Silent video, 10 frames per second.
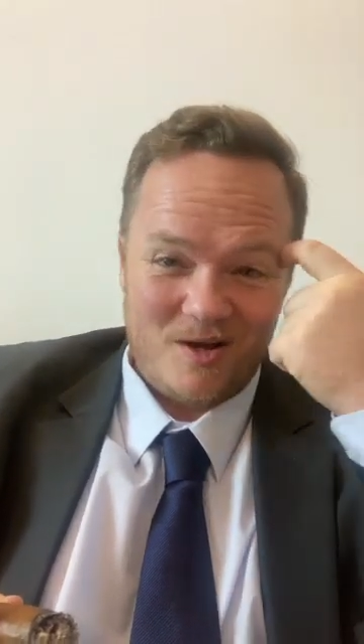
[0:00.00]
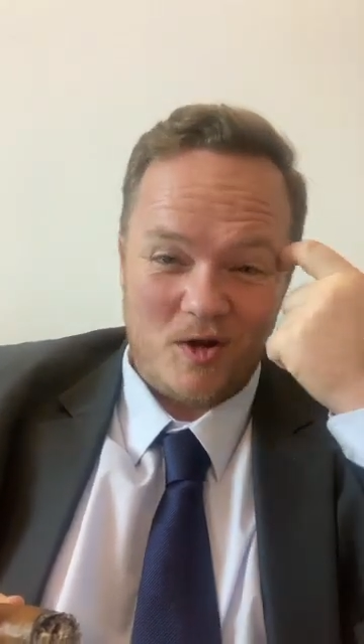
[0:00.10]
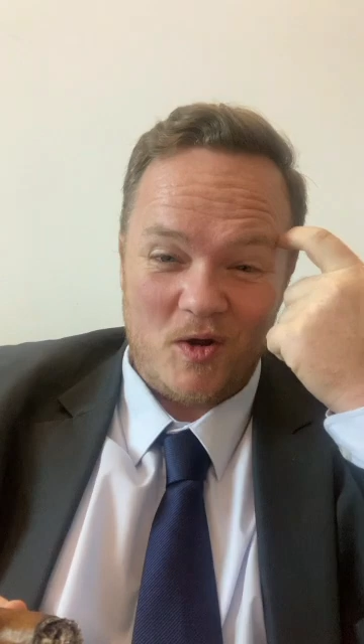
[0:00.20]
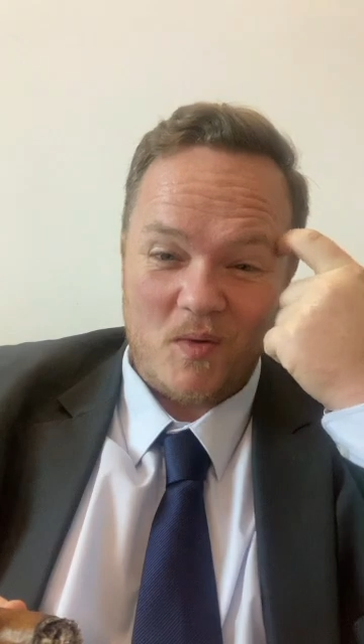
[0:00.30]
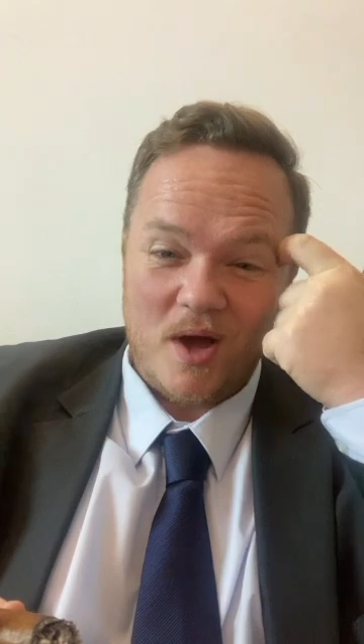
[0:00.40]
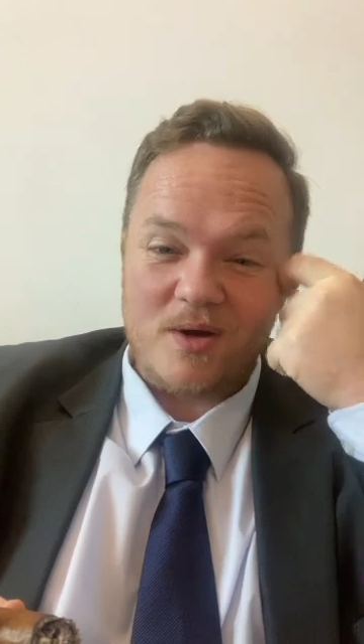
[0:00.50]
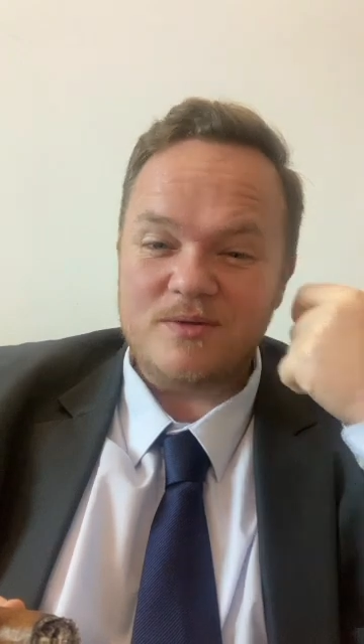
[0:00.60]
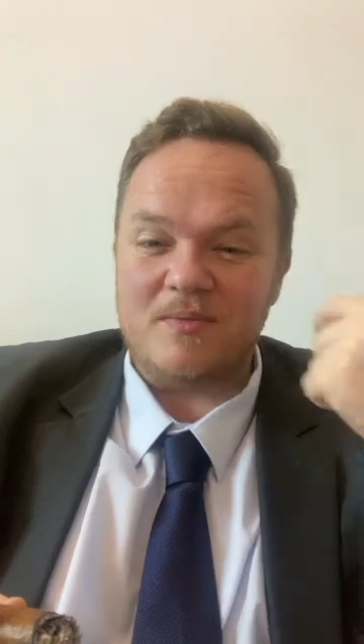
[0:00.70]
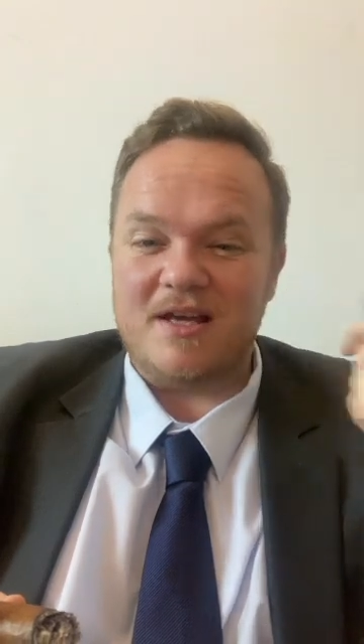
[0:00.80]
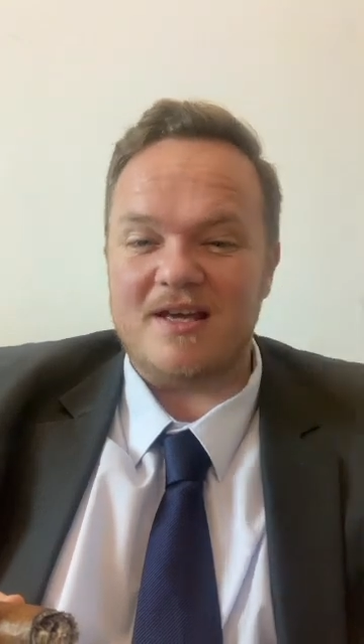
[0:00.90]
New
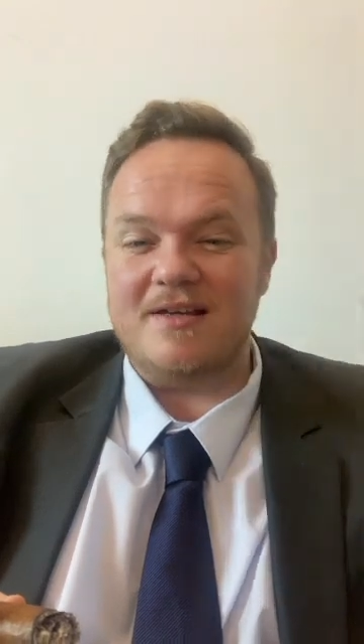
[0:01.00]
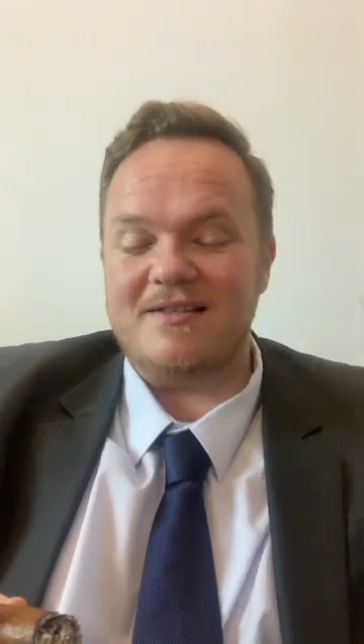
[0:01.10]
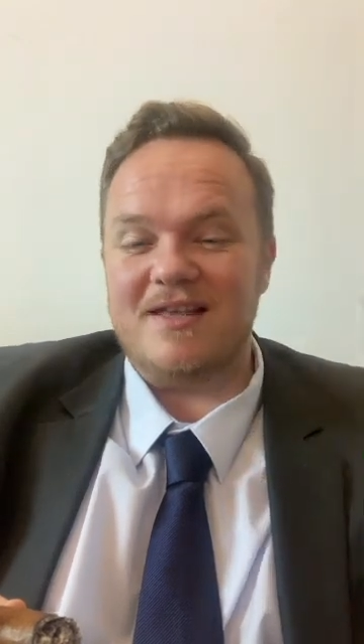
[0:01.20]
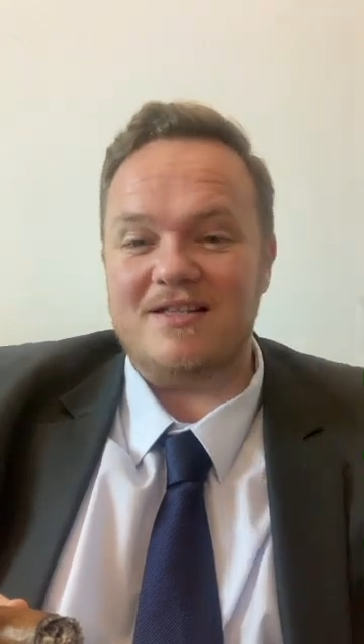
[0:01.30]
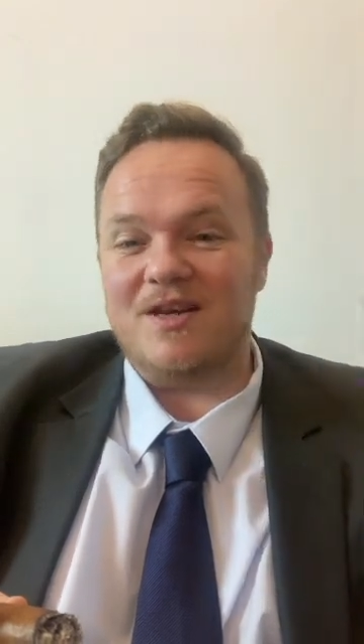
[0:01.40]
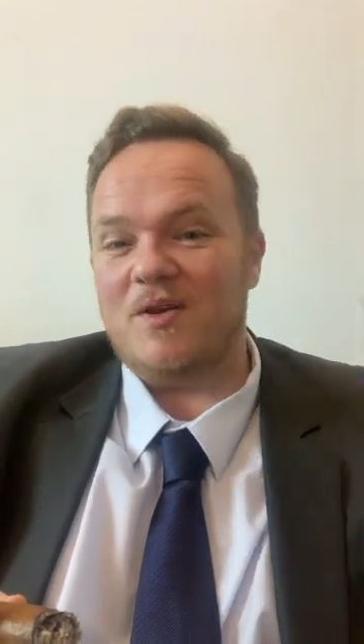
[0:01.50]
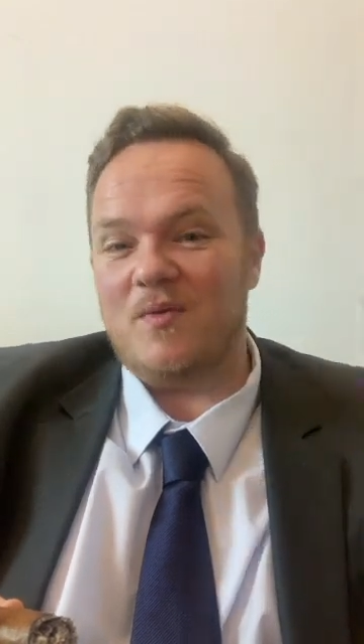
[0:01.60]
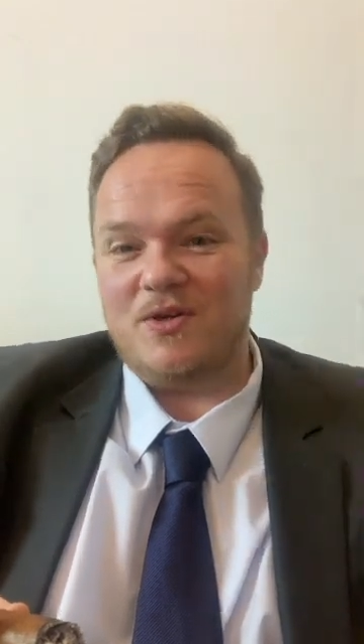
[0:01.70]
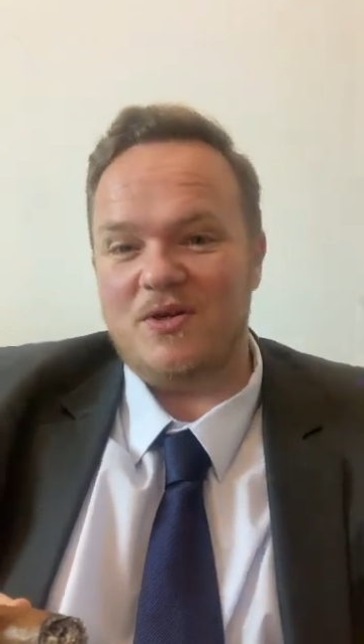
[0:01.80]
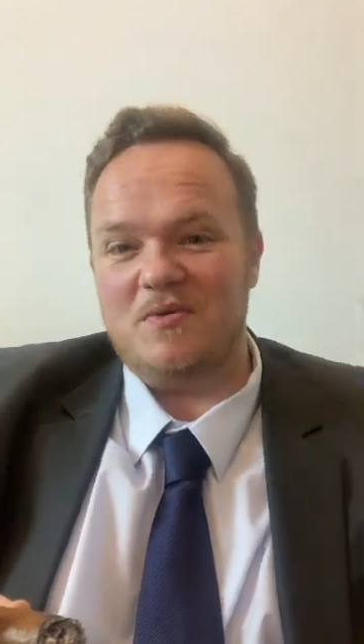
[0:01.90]
World because they don't know
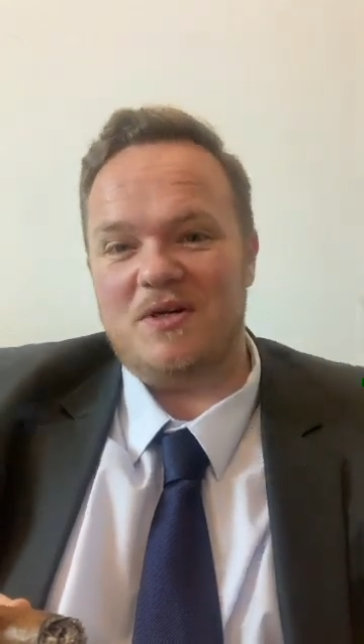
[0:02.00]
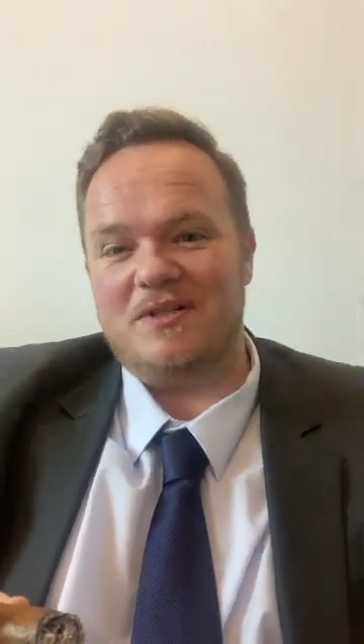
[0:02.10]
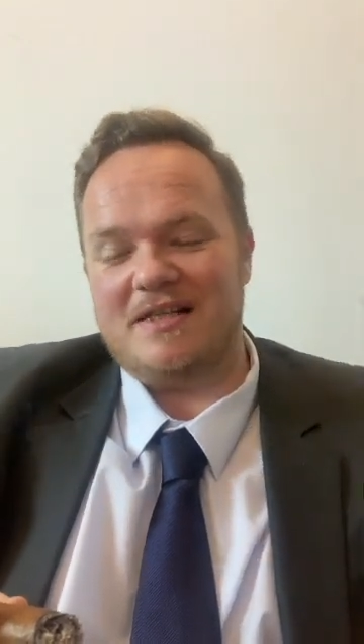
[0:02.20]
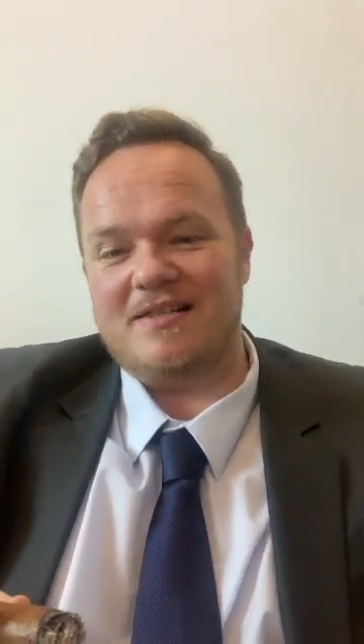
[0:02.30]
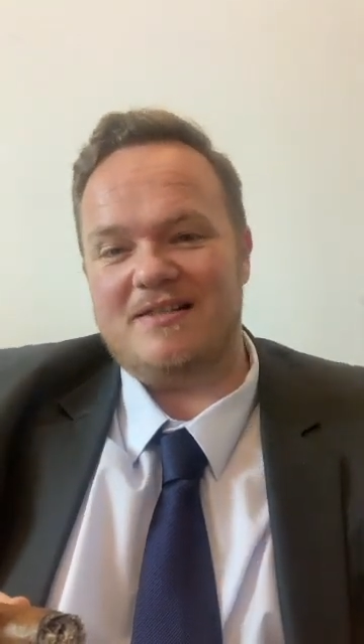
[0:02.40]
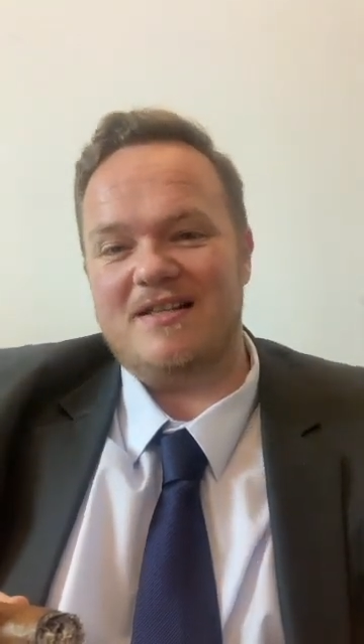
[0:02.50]
what New World is,